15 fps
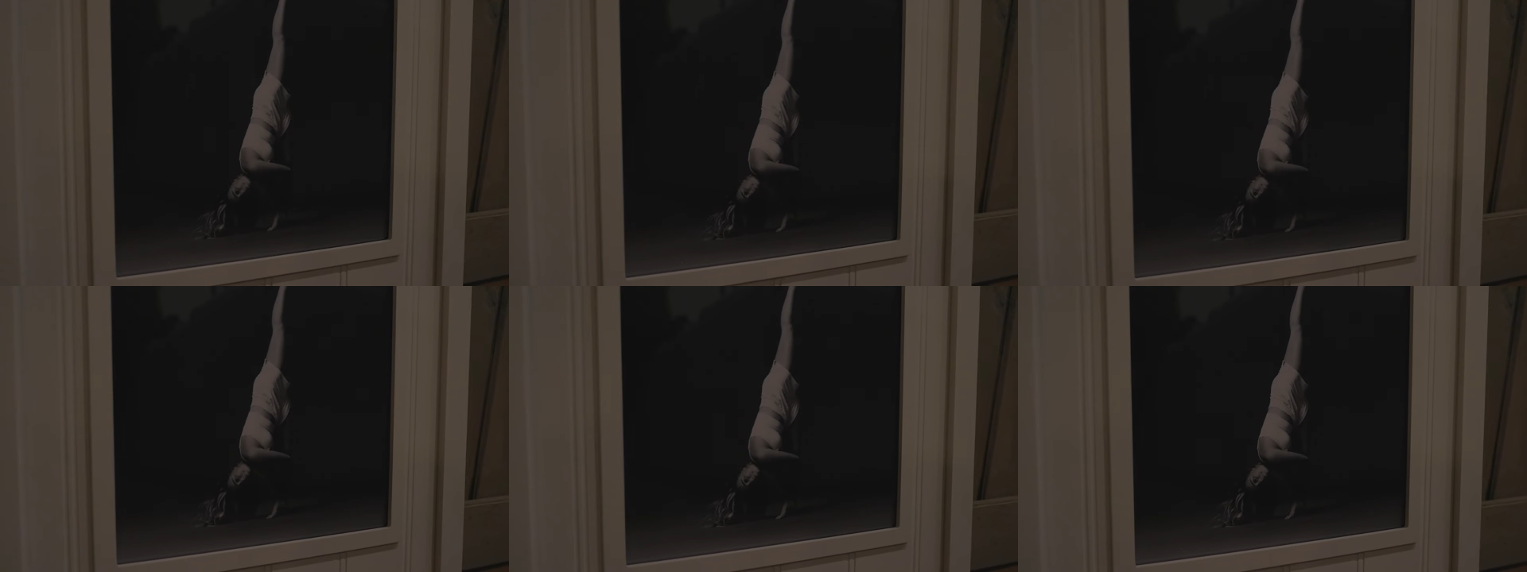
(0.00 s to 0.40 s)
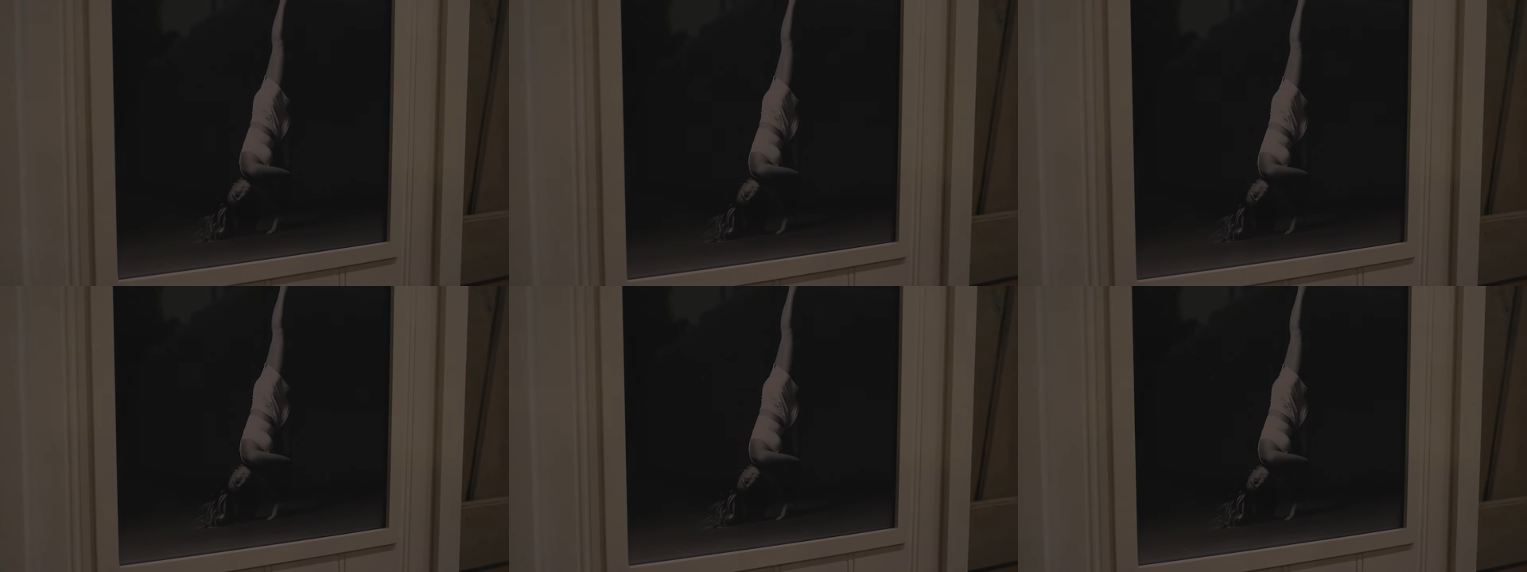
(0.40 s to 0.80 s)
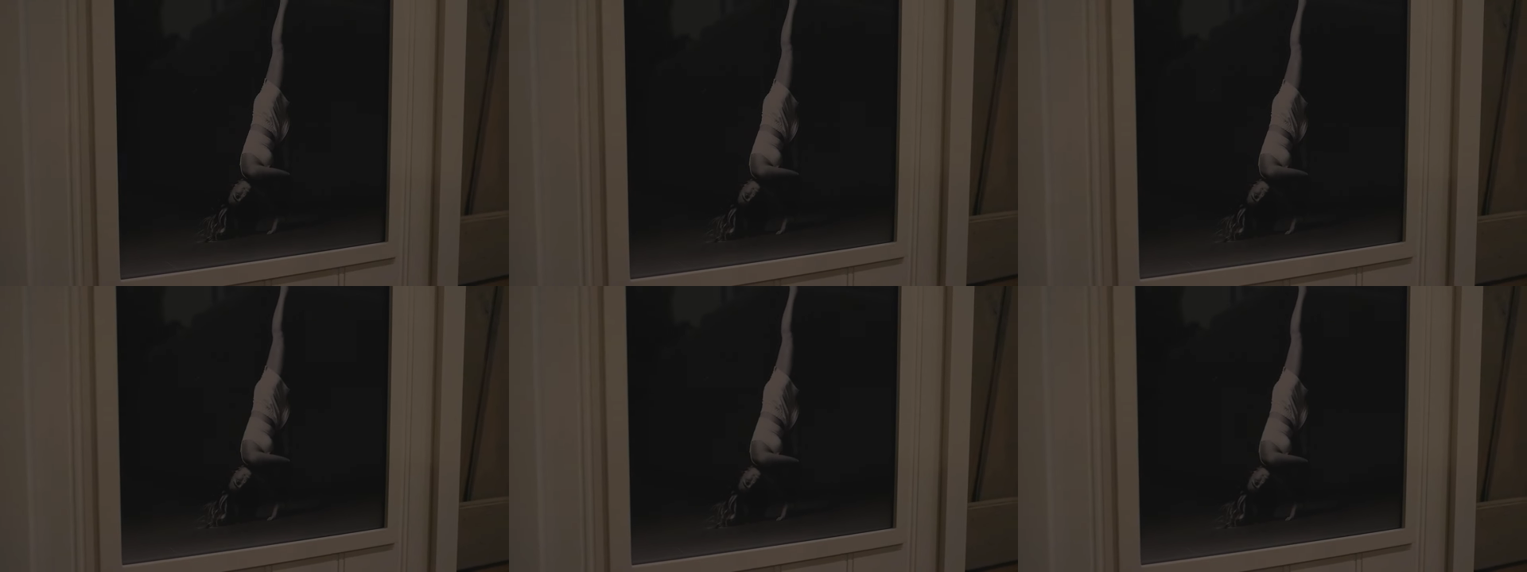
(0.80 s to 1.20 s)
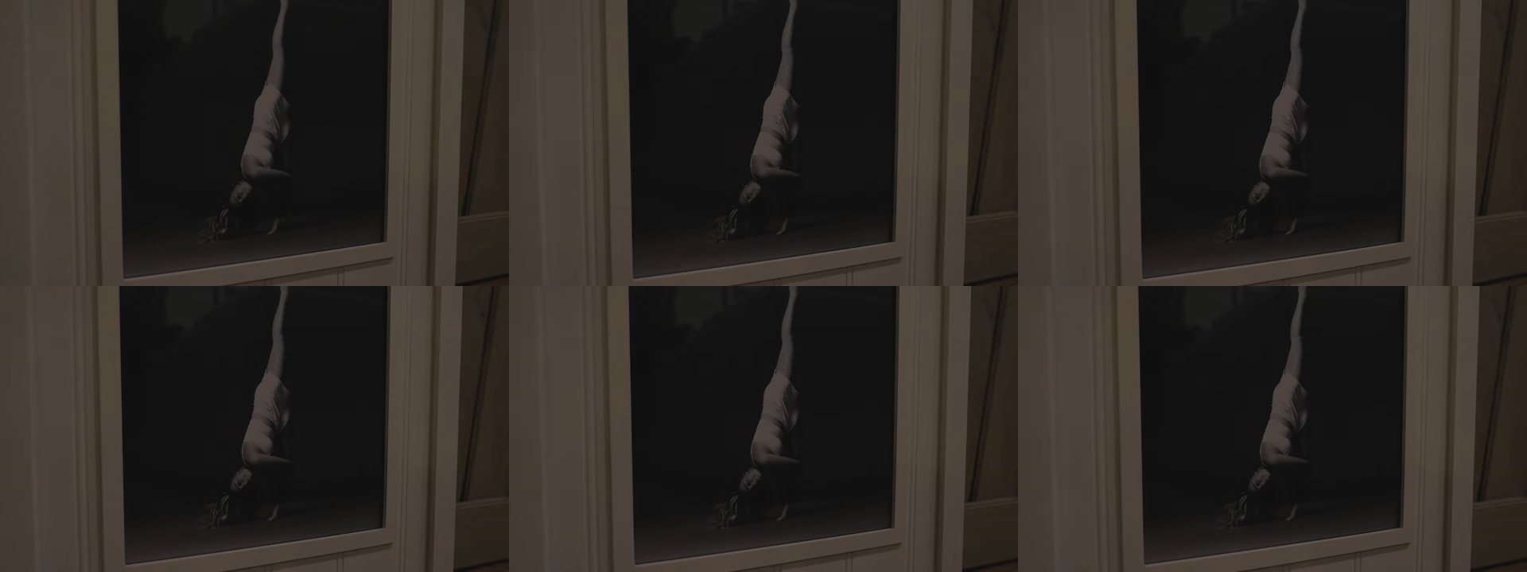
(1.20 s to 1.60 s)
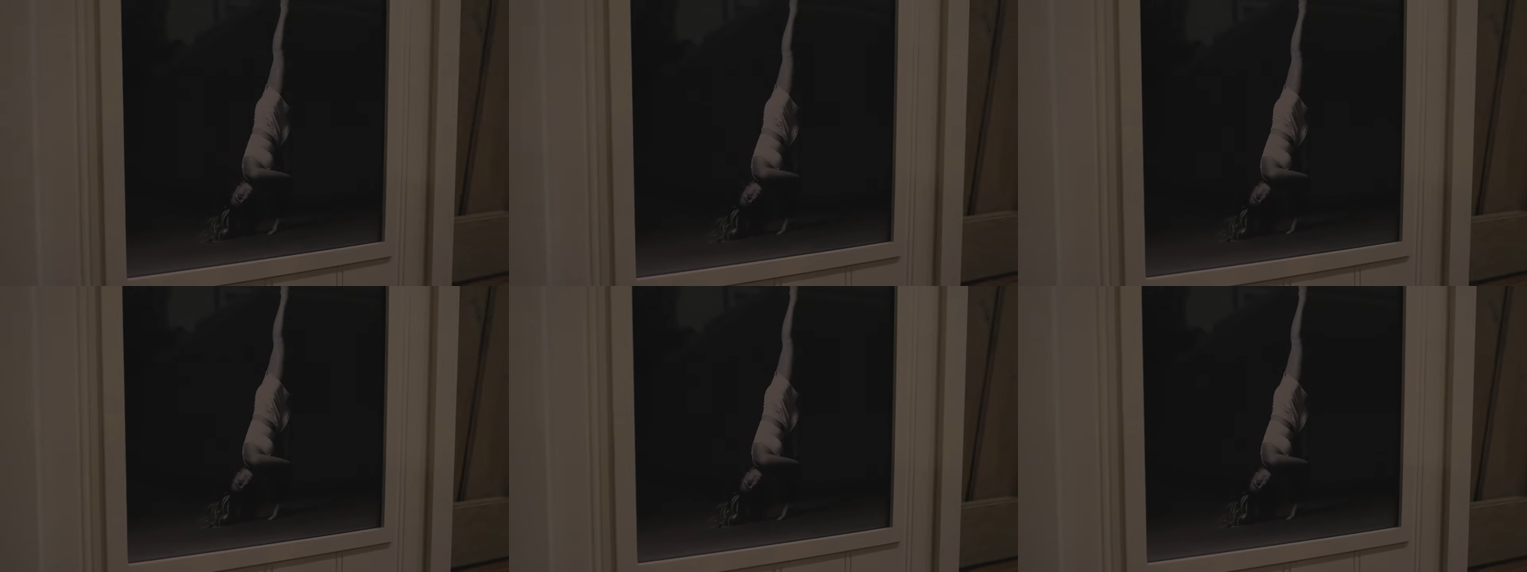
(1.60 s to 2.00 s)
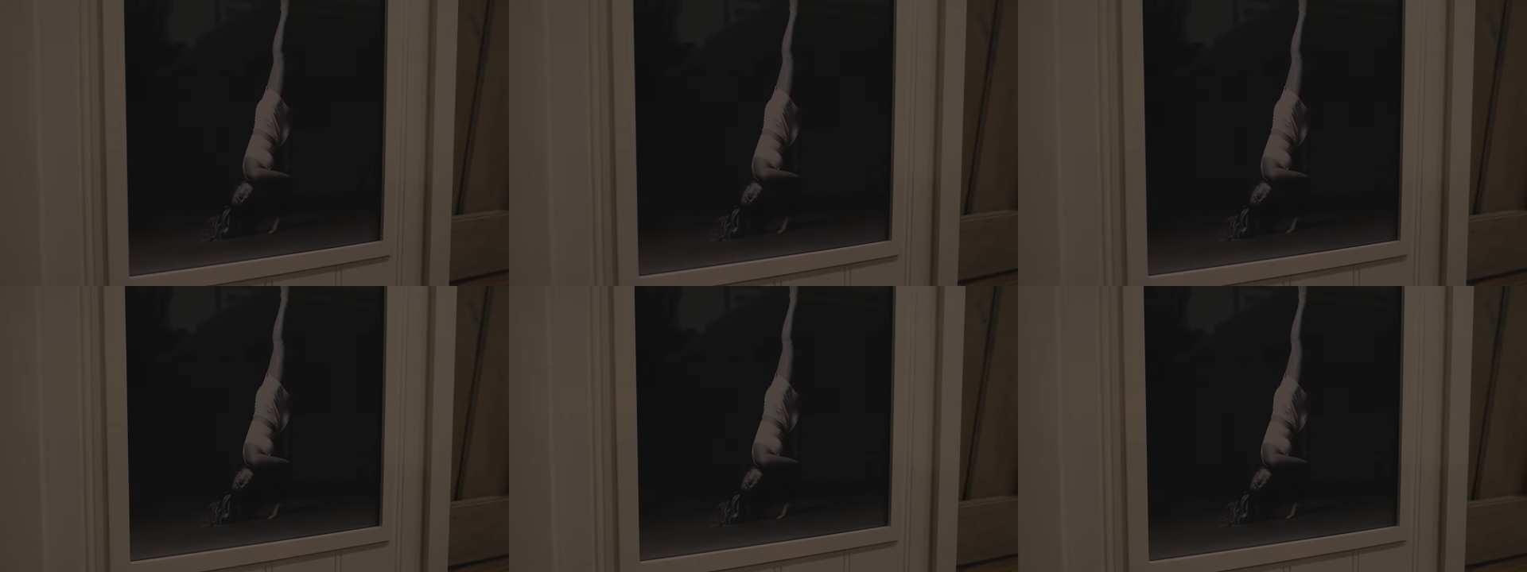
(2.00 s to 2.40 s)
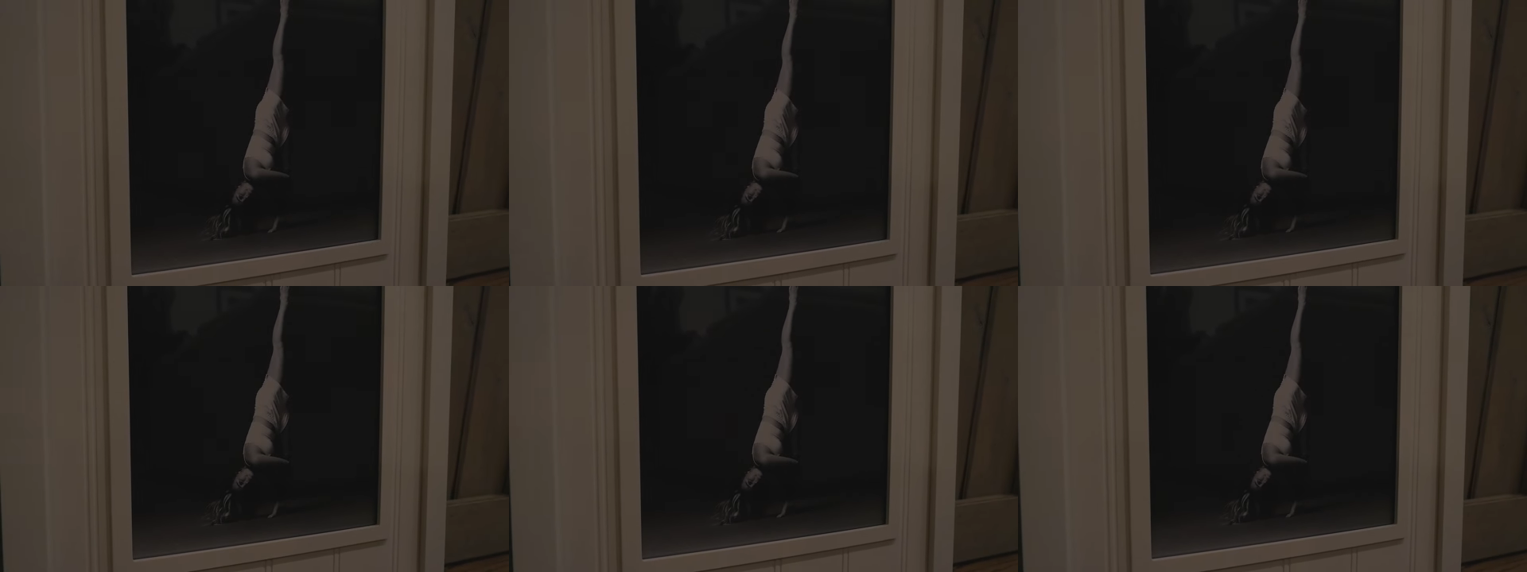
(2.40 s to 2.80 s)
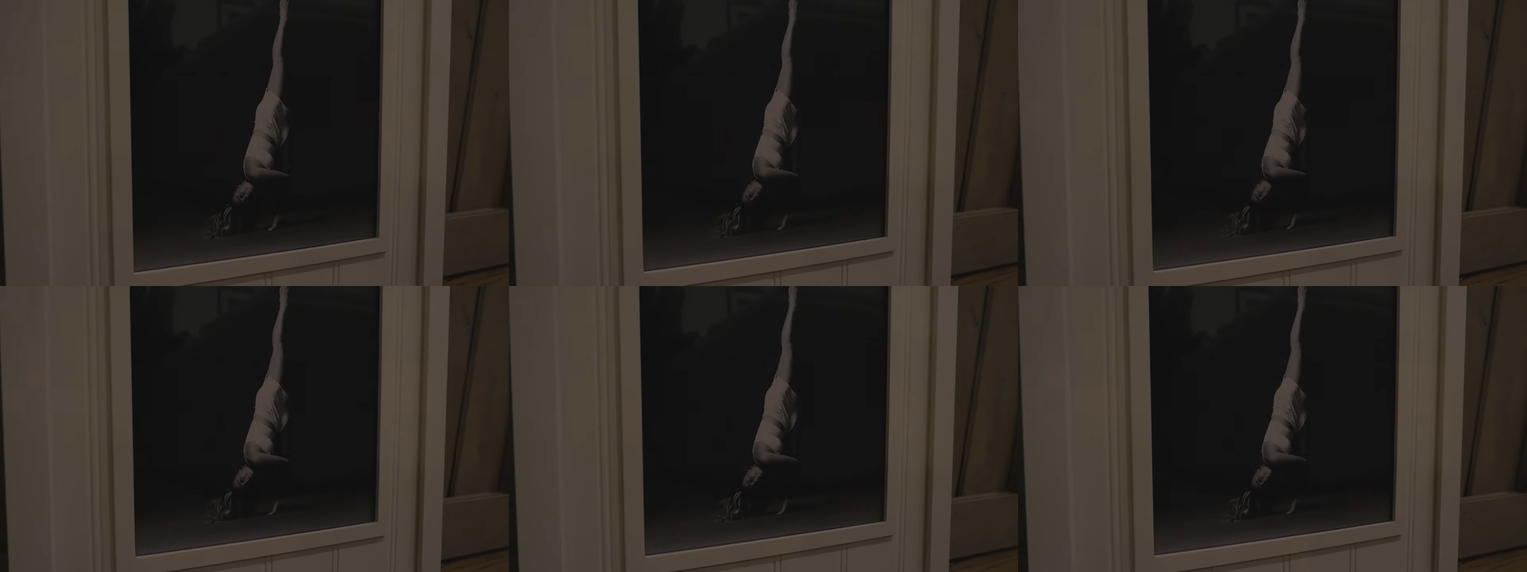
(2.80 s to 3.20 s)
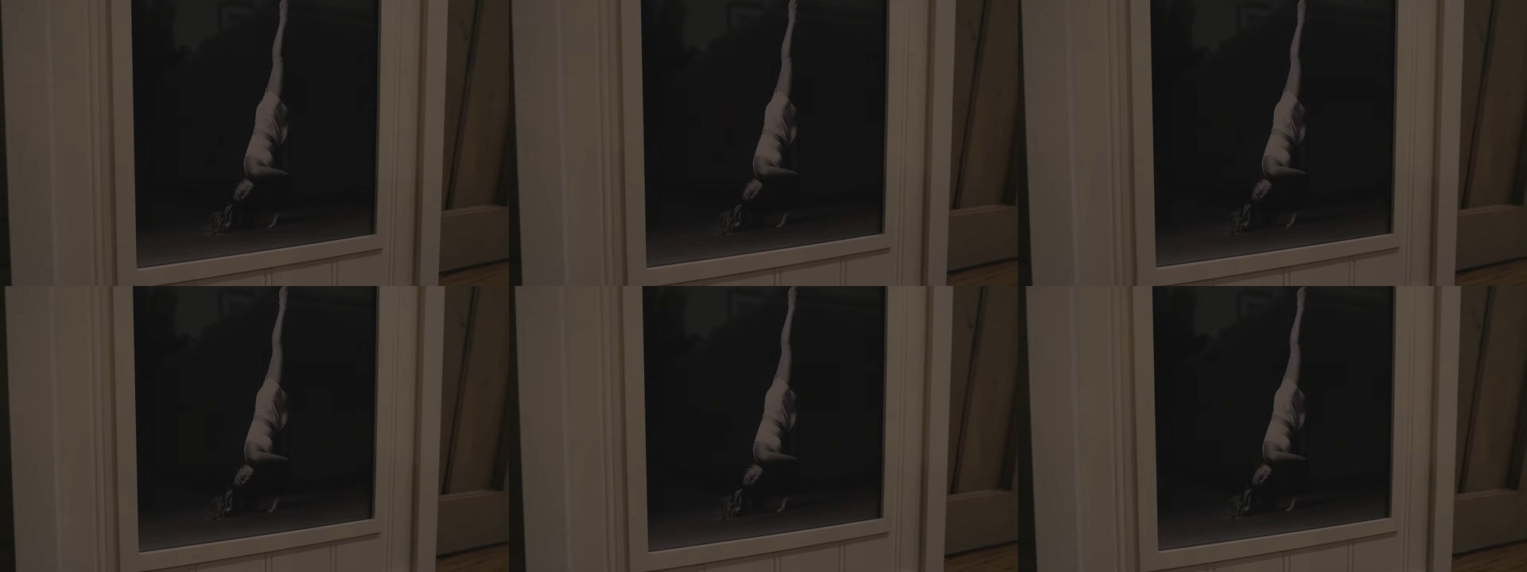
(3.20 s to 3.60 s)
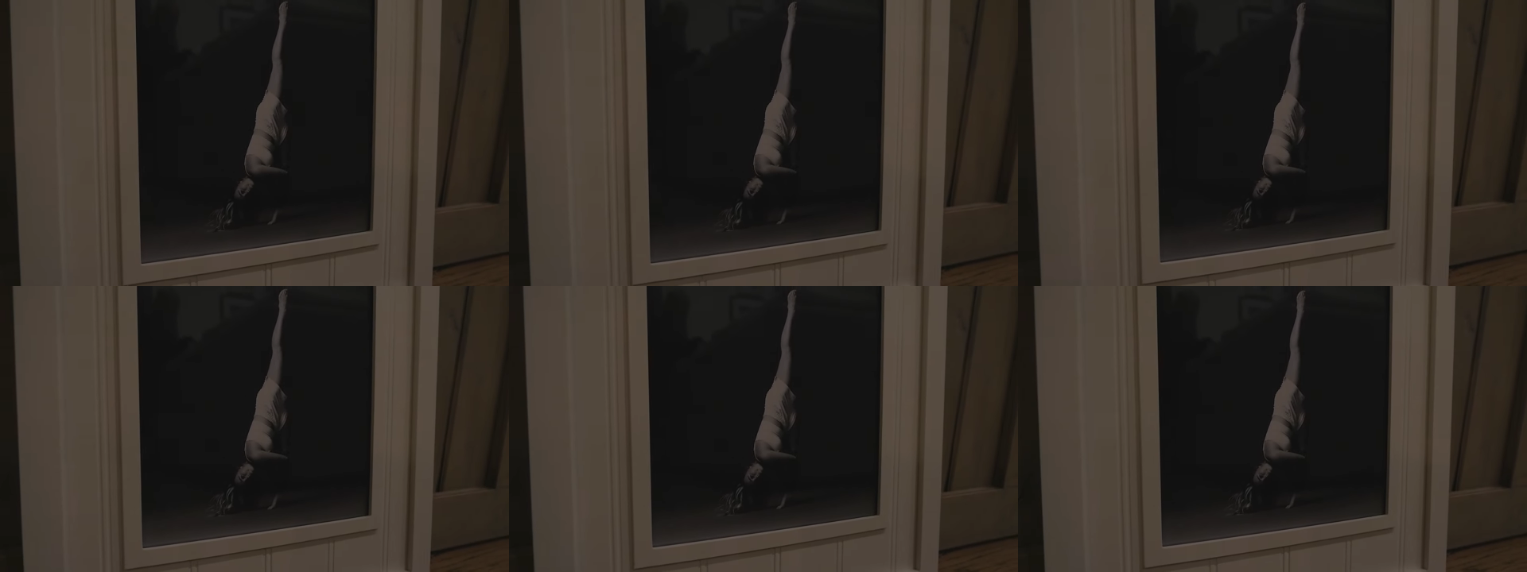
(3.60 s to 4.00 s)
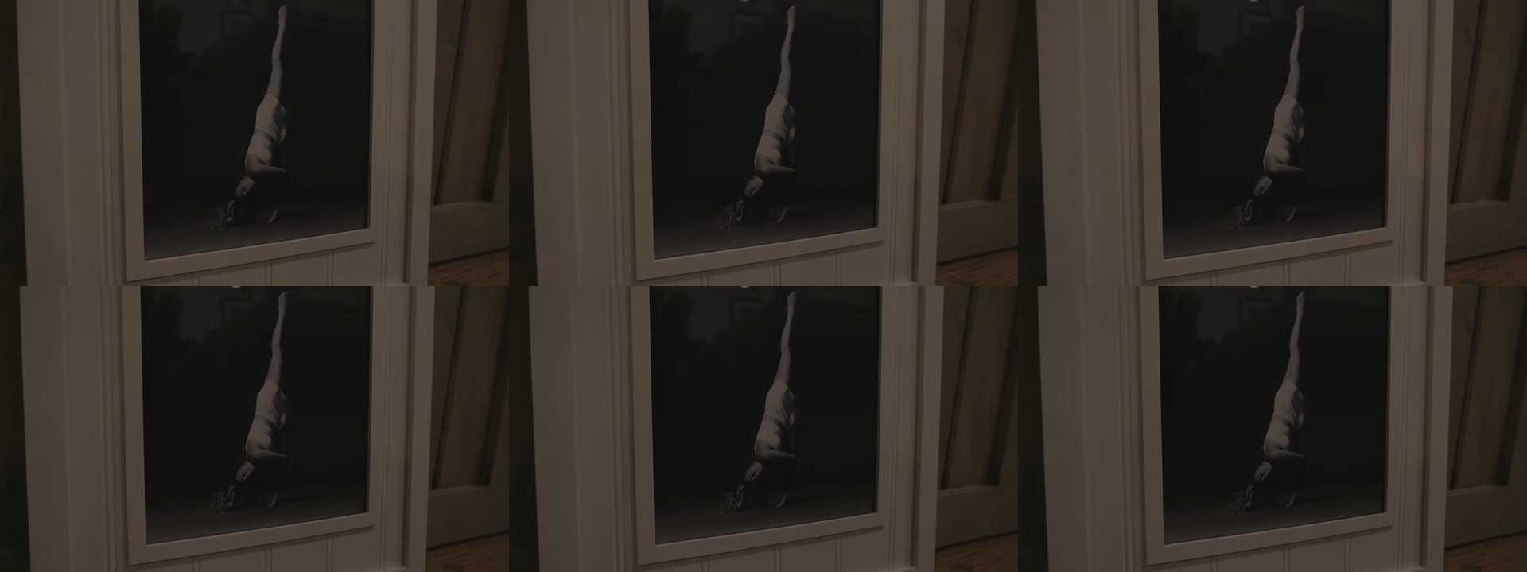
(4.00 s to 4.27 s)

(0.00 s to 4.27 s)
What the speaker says: No face is visible, so there are no lips to read.